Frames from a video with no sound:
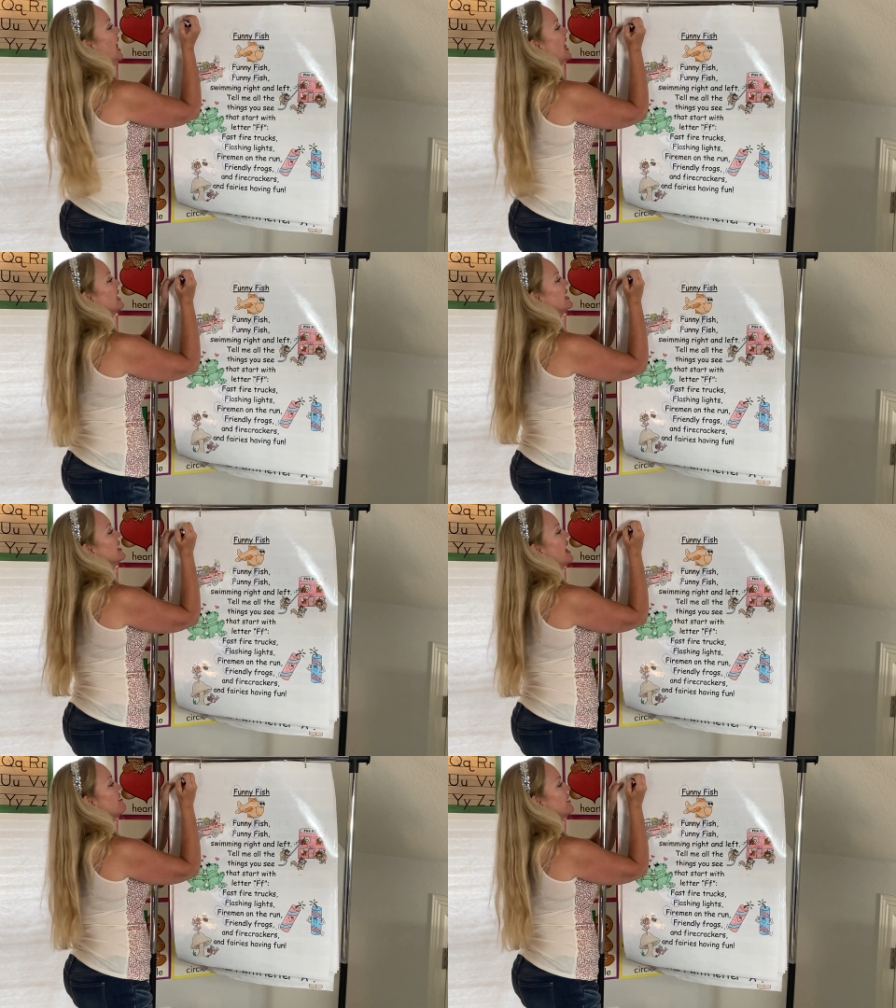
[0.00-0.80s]

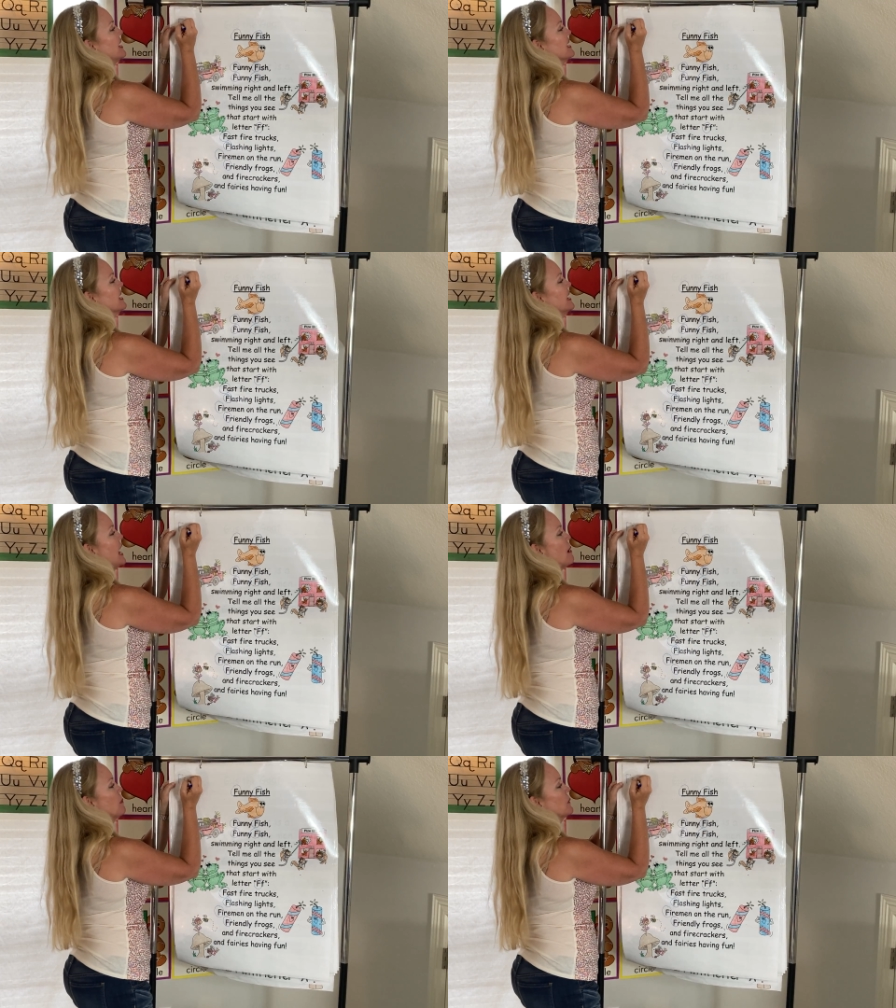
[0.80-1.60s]
Eleven
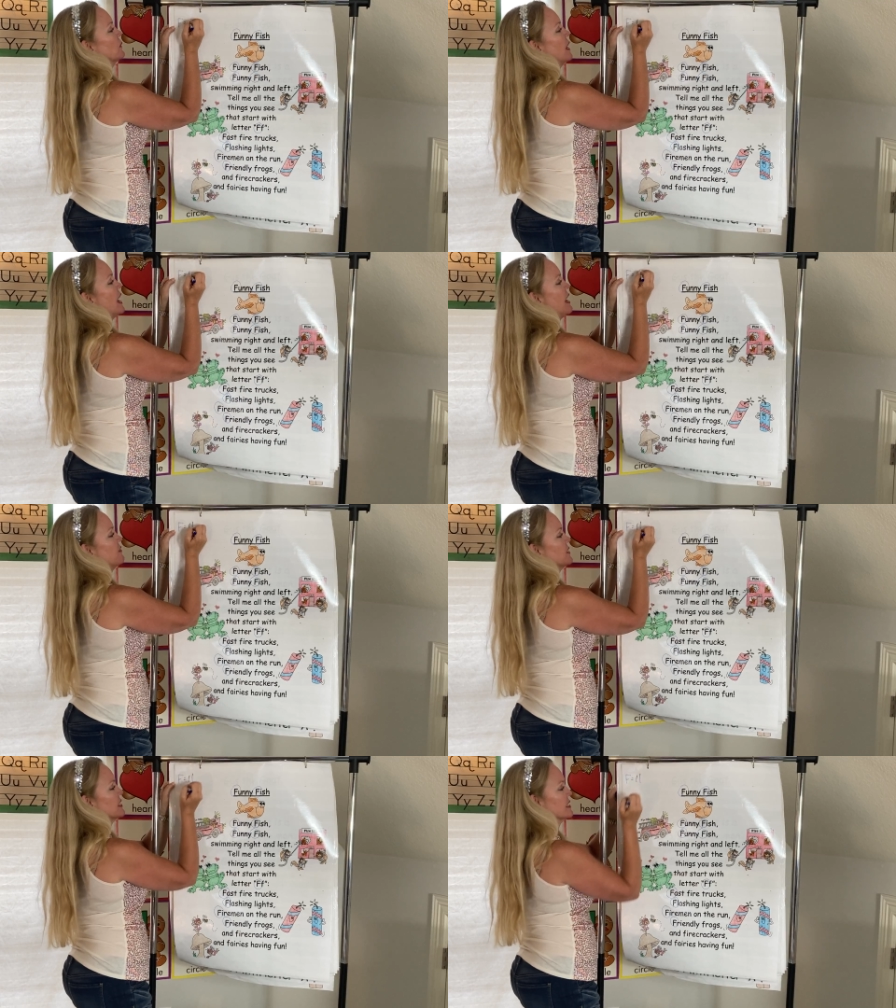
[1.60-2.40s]
capital
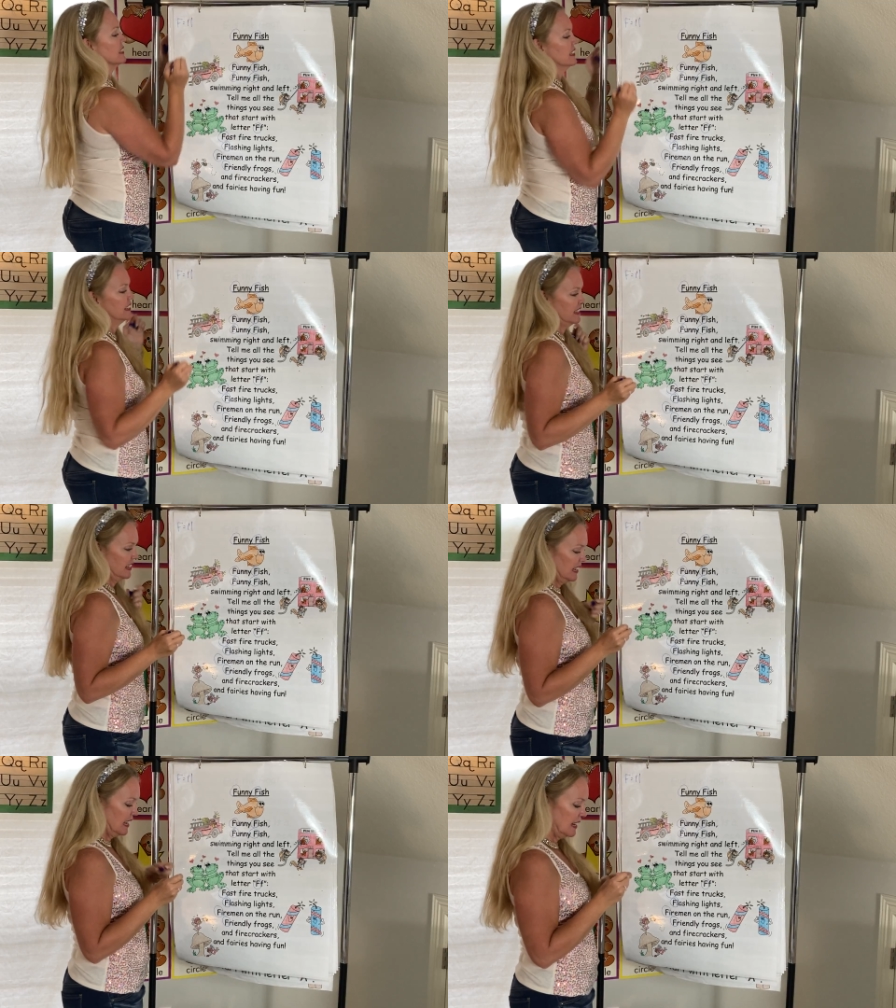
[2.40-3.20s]
F's.
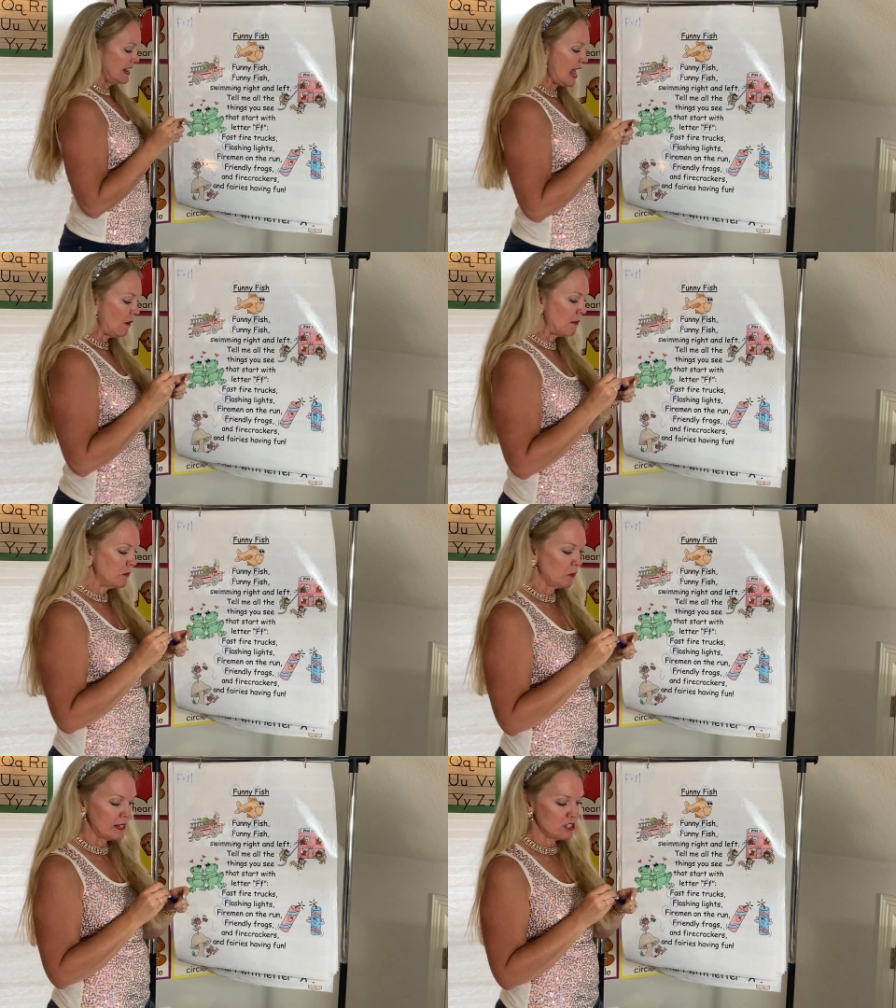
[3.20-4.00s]
Now
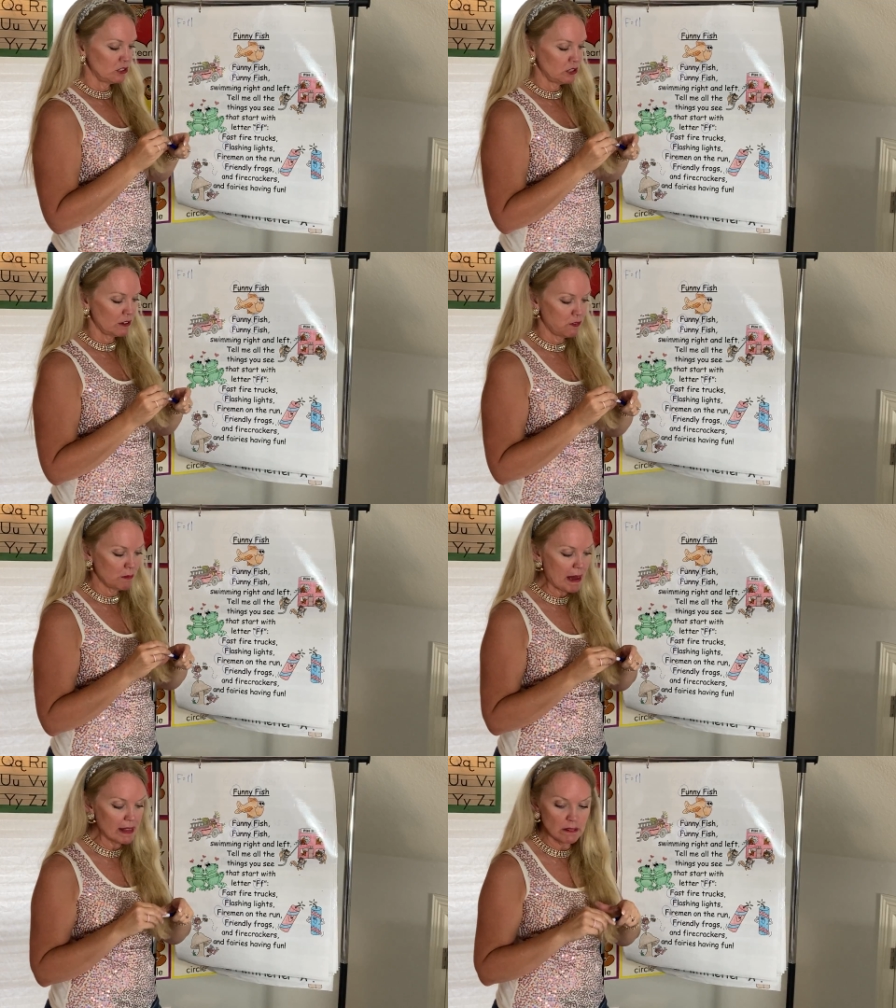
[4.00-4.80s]
I'm going to look for
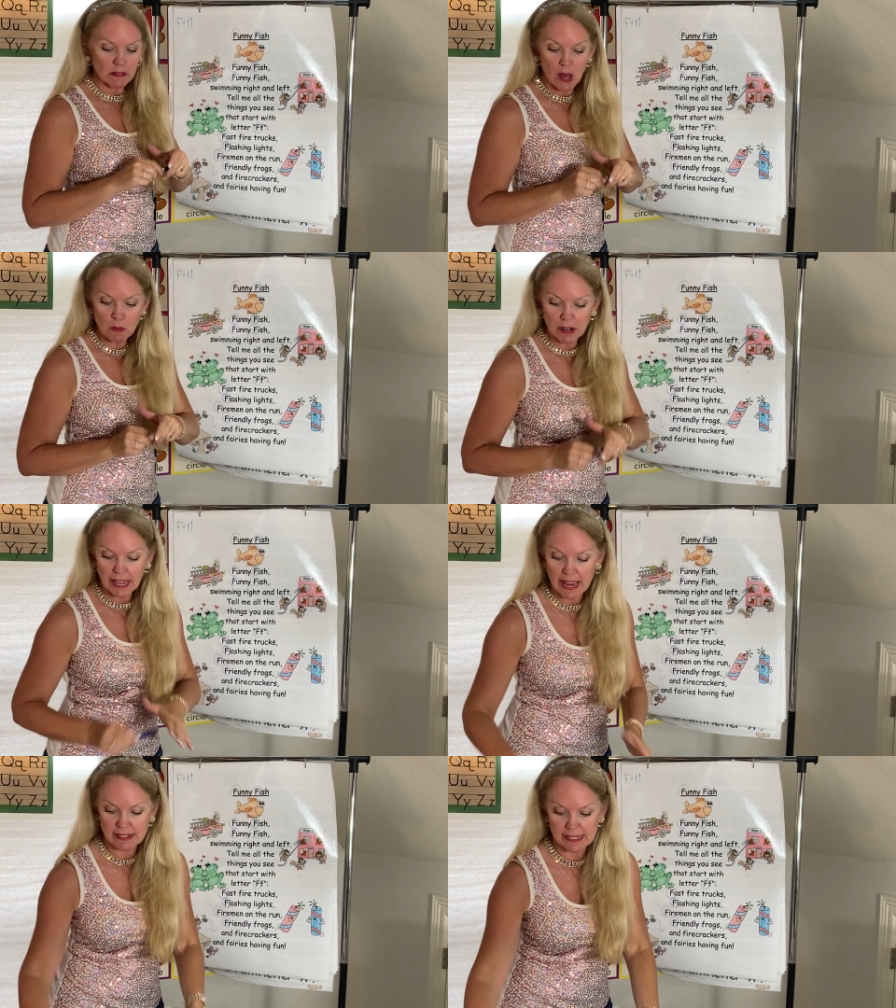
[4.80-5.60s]
my
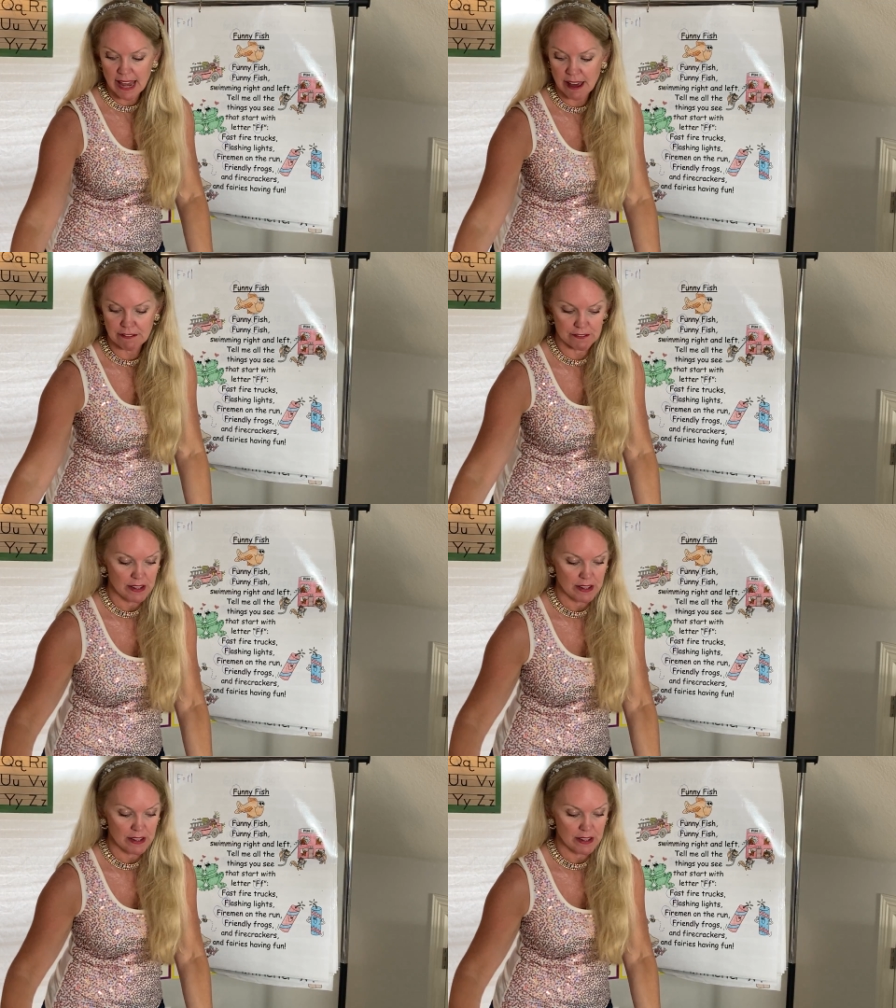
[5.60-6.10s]
lowercase f.